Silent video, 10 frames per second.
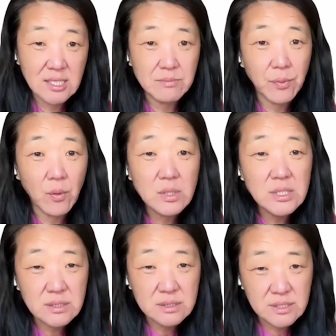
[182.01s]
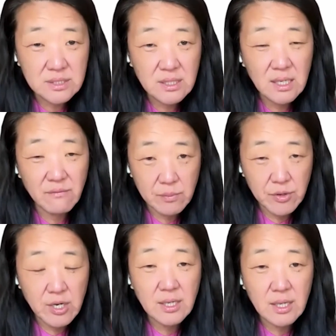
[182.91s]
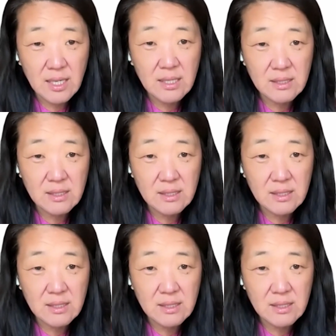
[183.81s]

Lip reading: the importance of a product